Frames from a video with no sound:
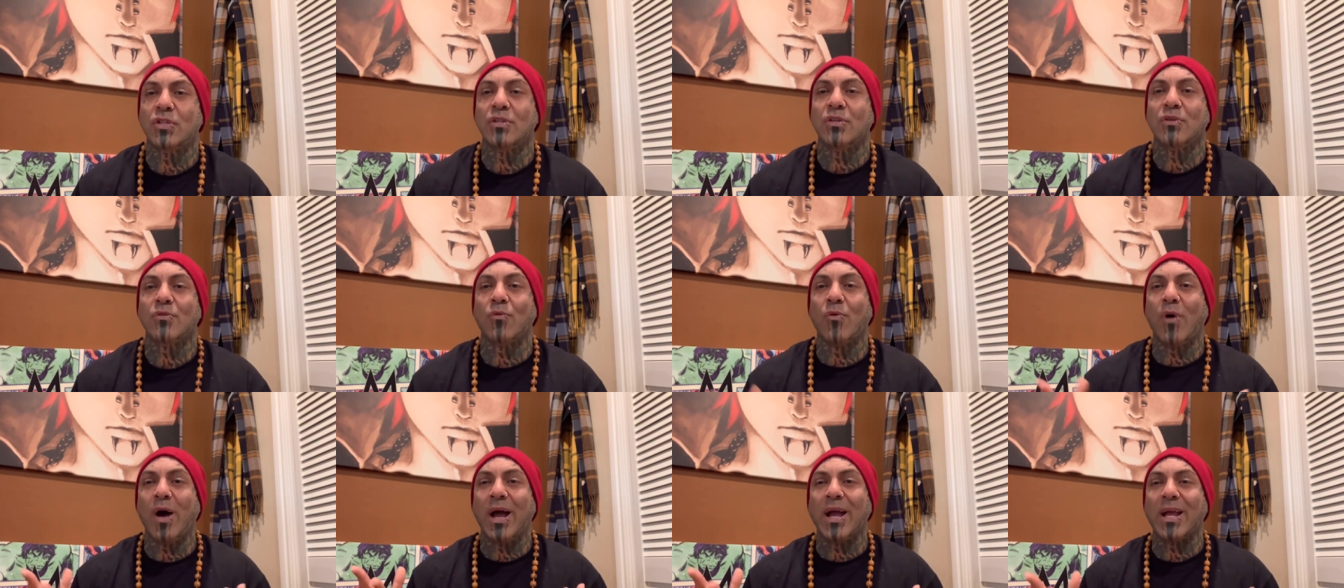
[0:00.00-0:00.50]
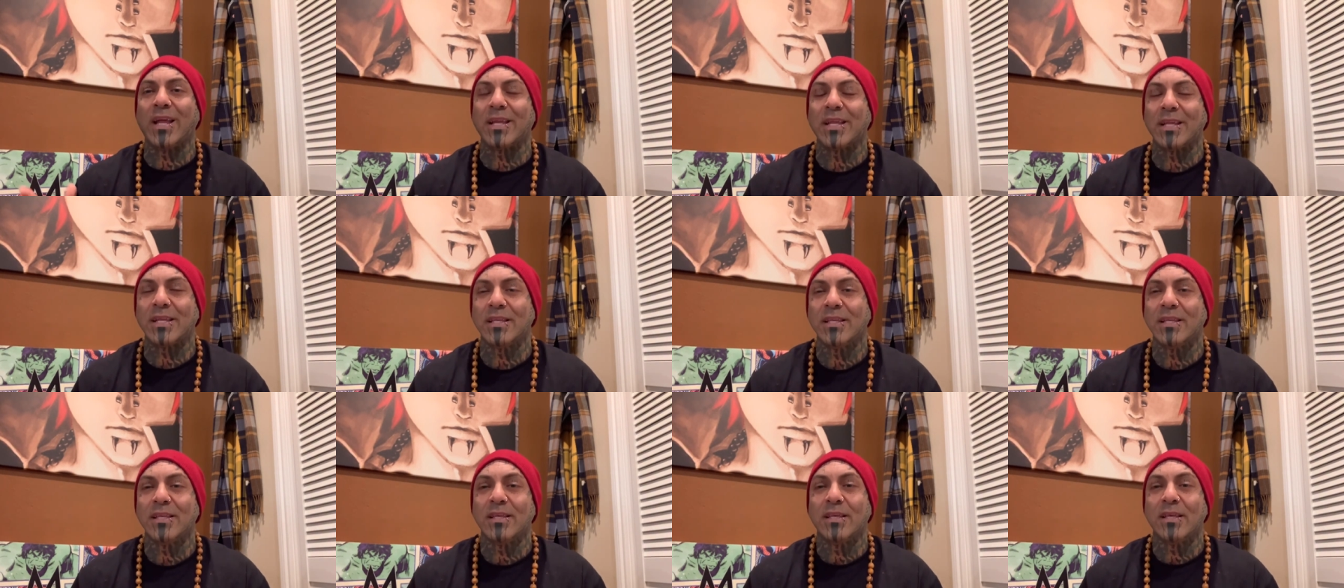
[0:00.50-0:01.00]
Why?
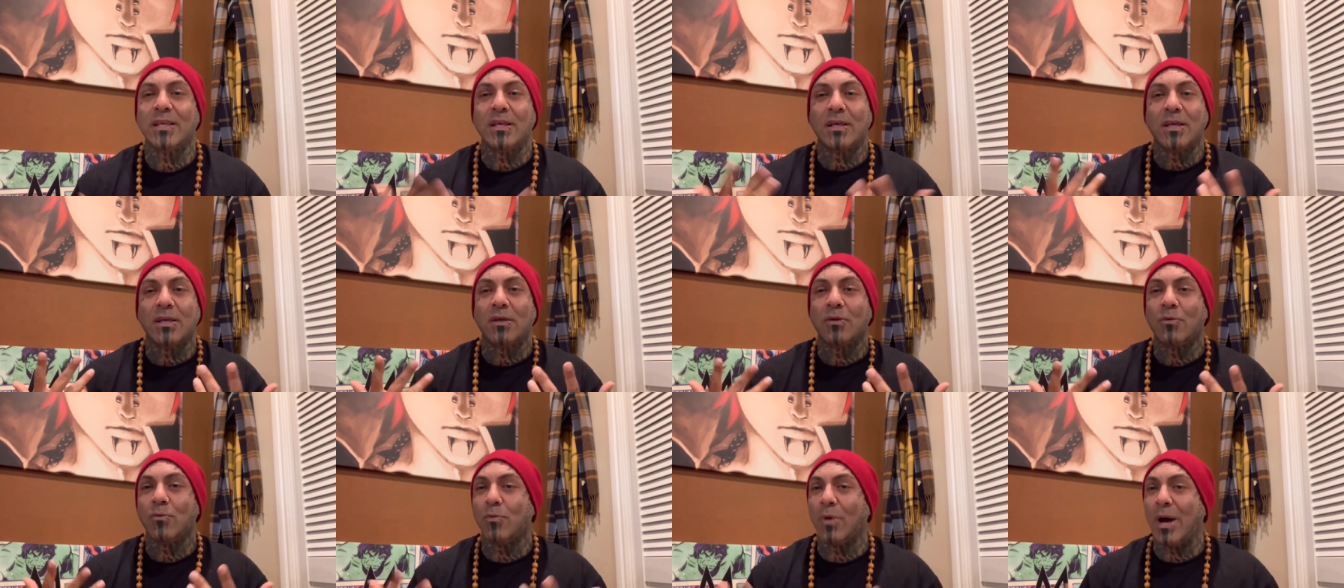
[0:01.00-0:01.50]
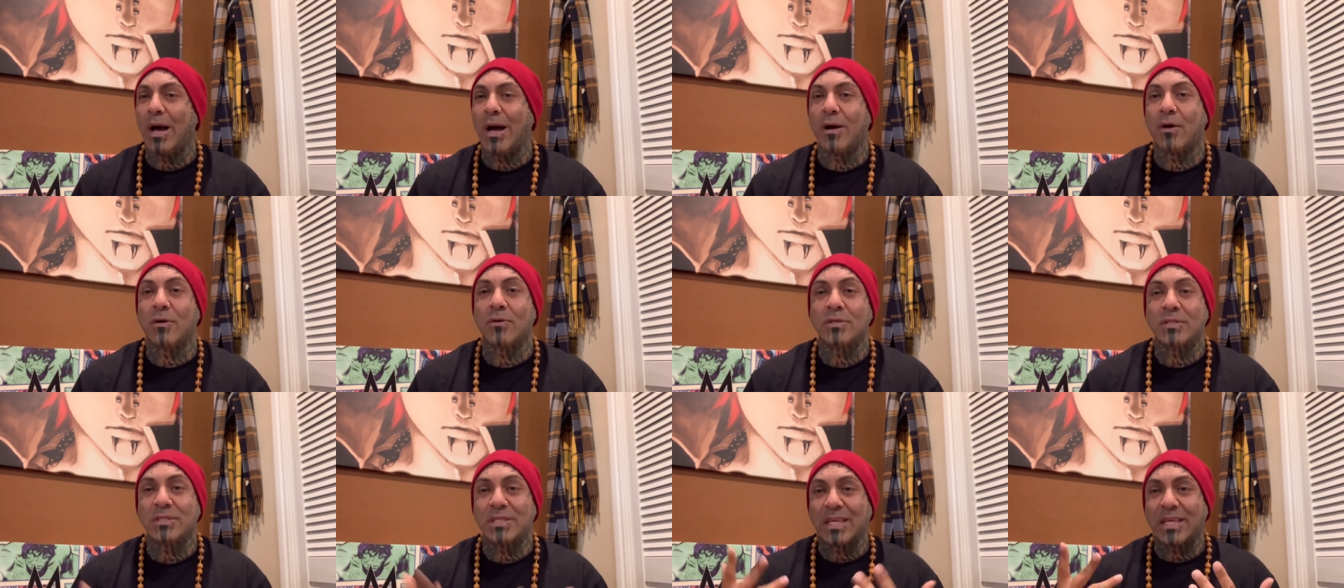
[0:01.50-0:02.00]

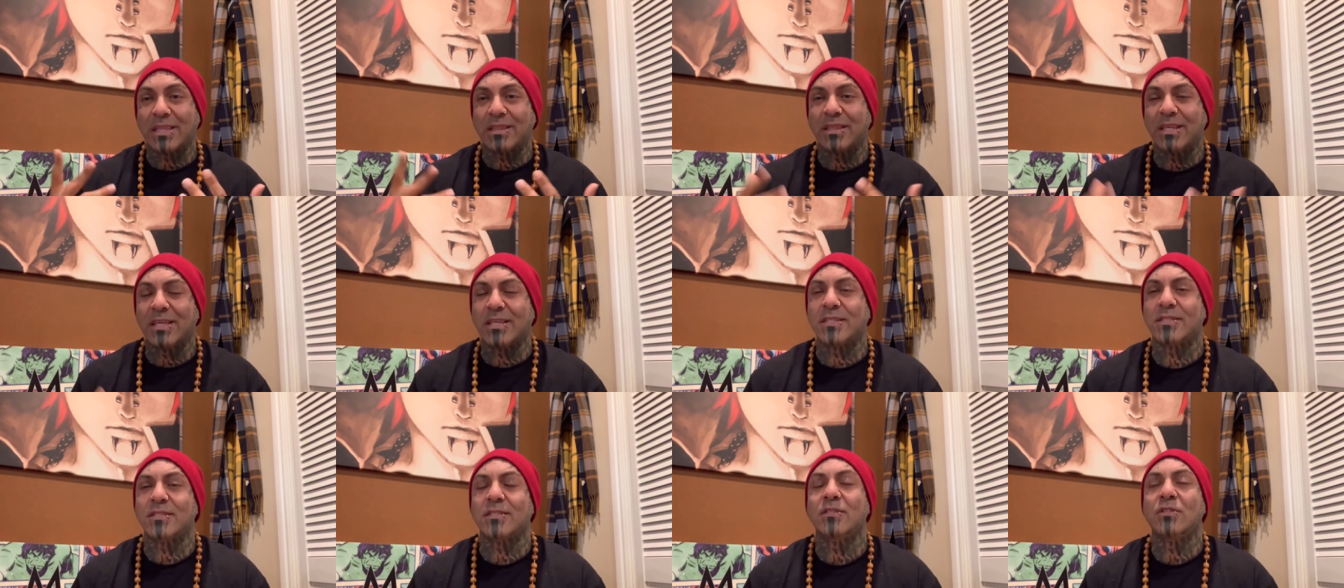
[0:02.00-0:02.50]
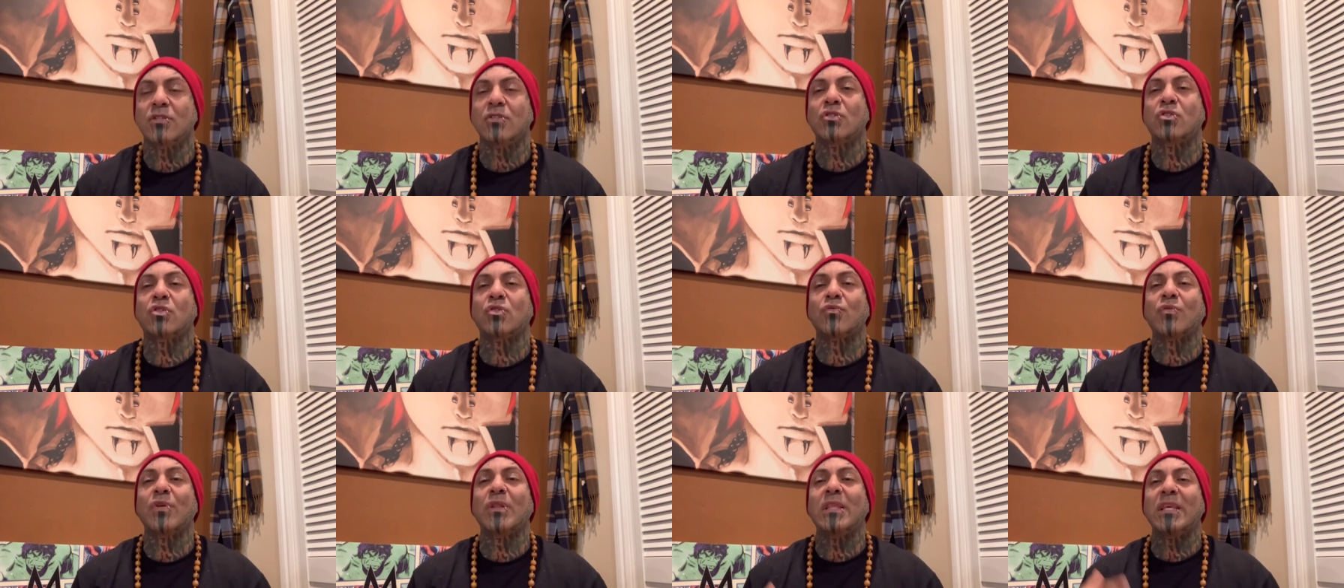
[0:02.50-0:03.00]
Wow, get this.
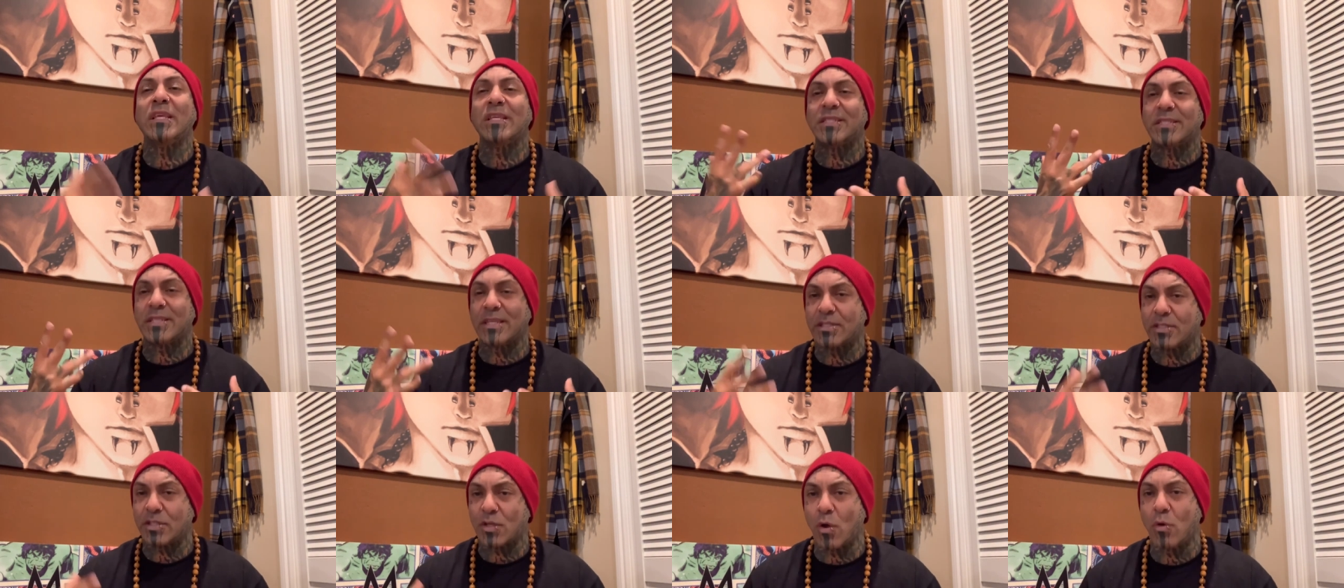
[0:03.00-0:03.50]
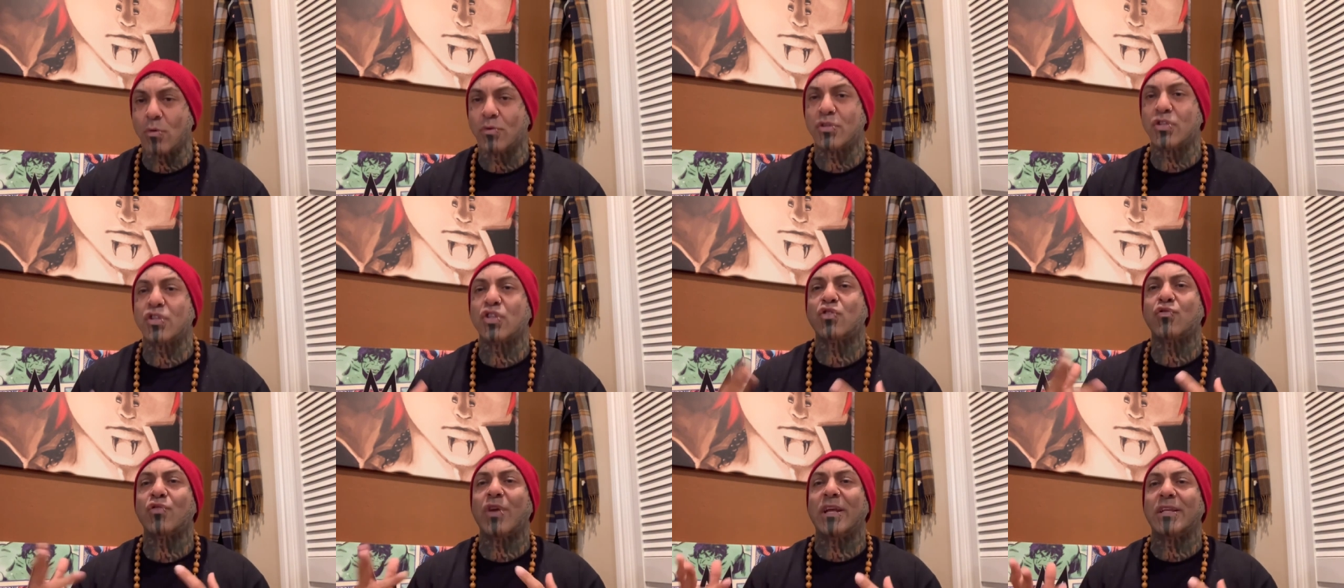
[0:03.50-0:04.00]
To release its own
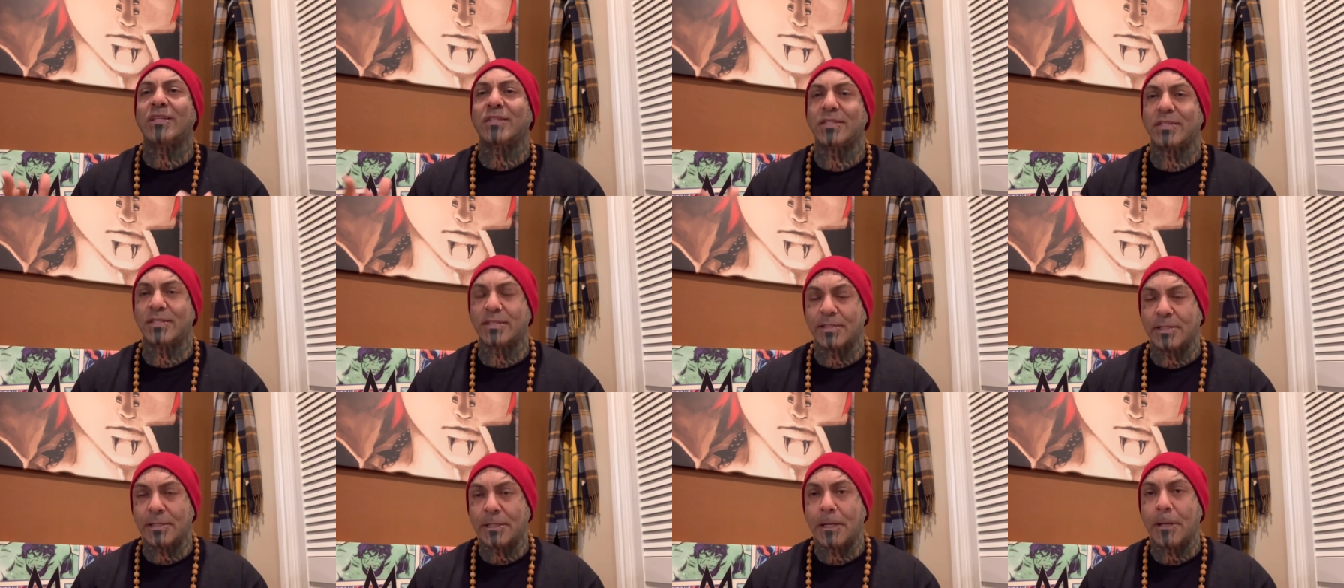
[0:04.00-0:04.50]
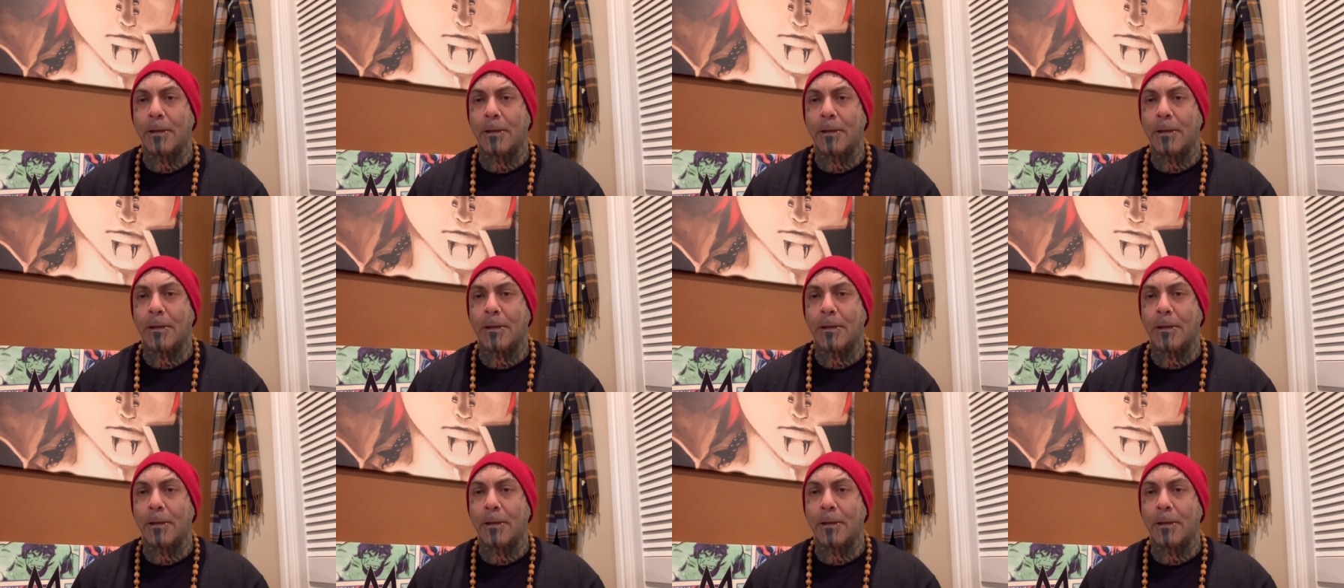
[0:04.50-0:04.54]
stress.